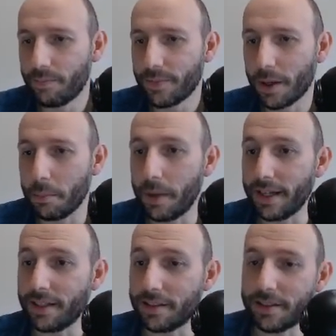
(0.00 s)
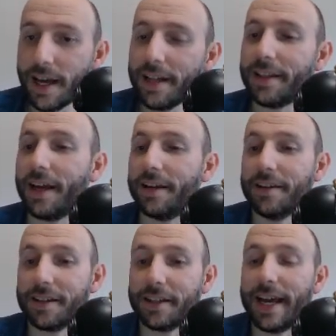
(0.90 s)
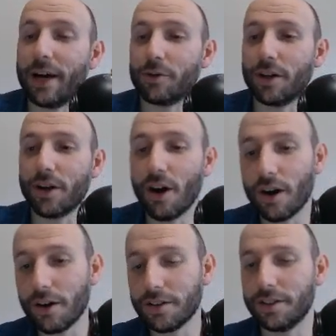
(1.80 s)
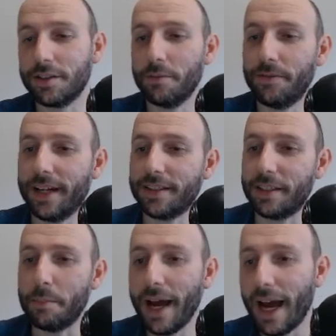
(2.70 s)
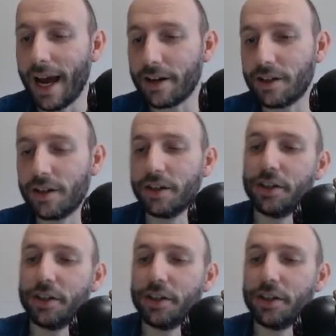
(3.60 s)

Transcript: But instead, they lay out the cards in some fancy pattern.